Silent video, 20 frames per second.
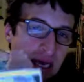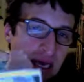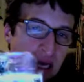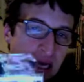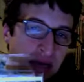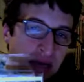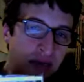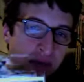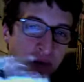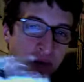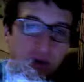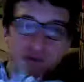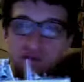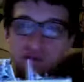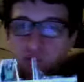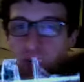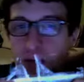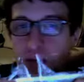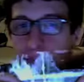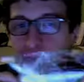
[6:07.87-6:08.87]
I don't know if you
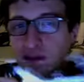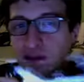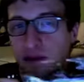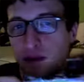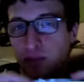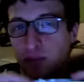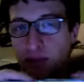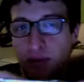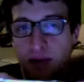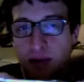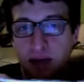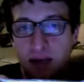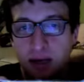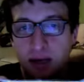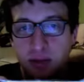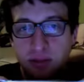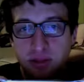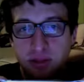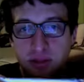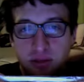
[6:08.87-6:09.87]
want to pick it up or not. I
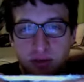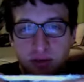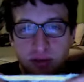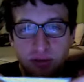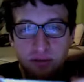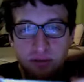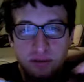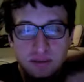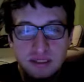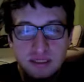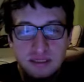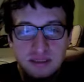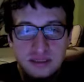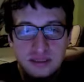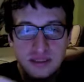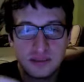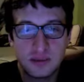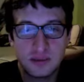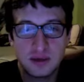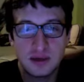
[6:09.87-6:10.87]
don't think you're going to lose any
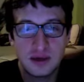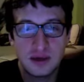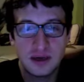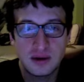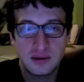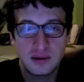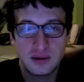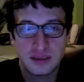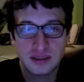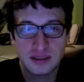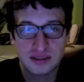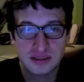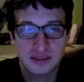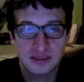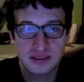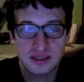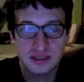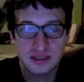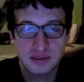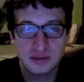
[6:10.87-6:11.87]
sleep on it. I don't think it's
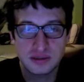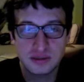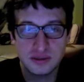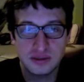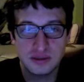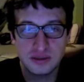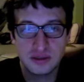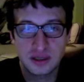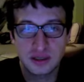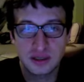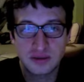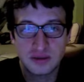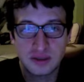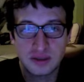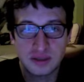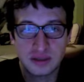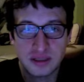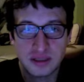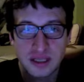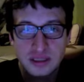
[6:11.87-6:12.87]
essential to the Dark Reign
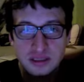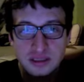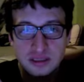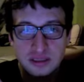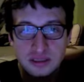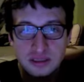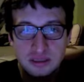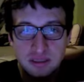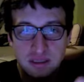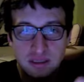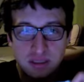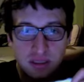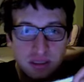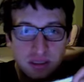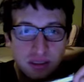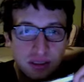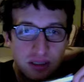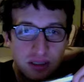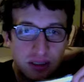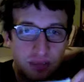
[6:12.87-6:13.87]
collection,
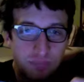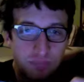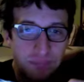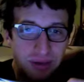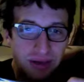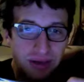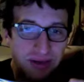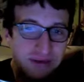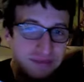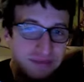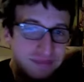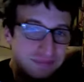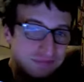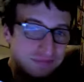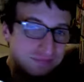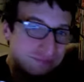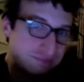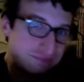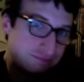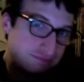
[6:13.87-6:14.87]
but
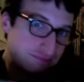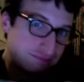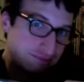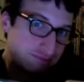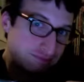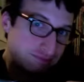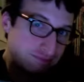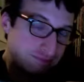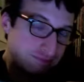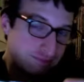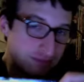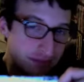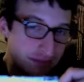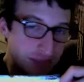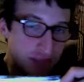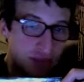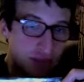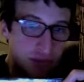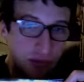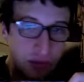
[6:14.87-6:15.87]

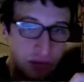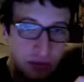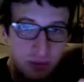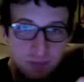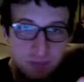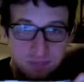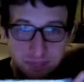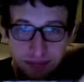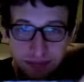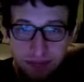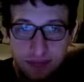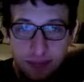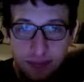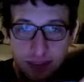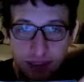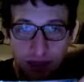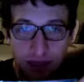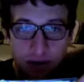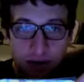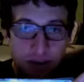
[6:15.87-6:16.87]
it's cool, you
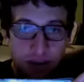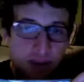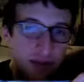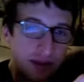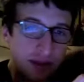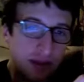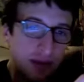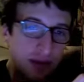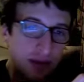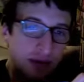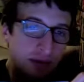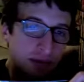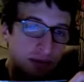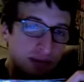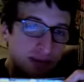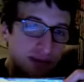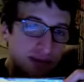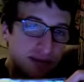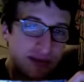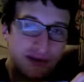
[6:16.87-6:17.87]
know, and you
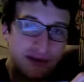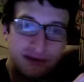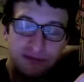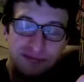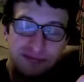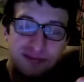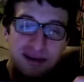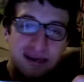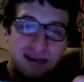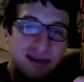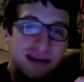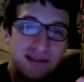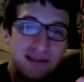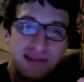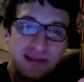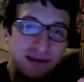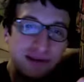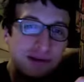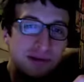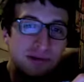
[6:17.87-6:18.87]
don't find
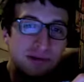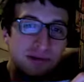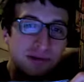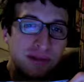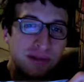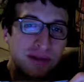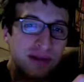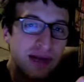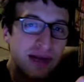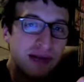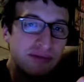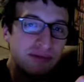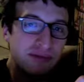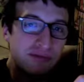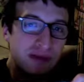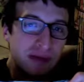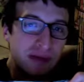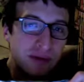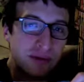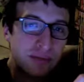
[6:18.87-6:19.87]
anything new that you haven't
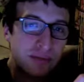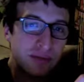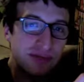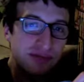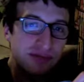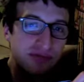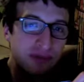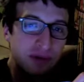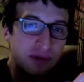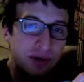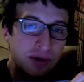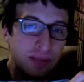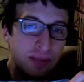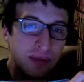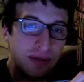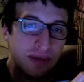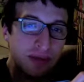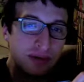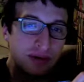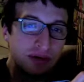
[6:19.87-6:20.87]
found out before
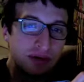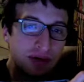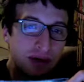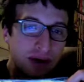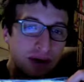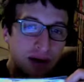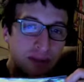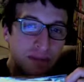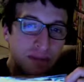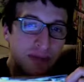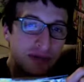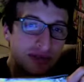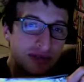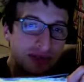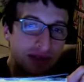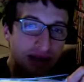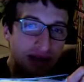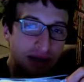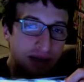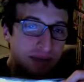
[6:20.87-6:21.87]
about
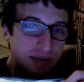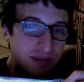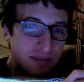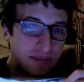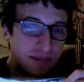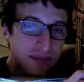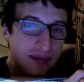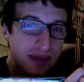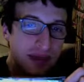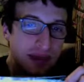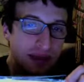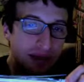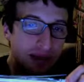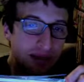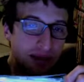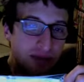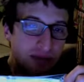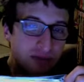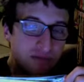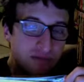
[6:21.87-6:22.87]
Bullseye, and
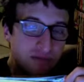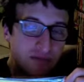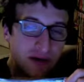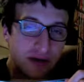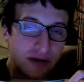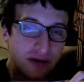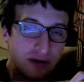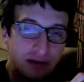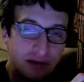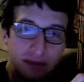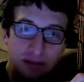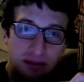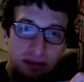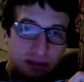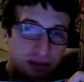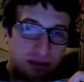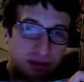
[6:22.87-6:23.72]
you don't find out anything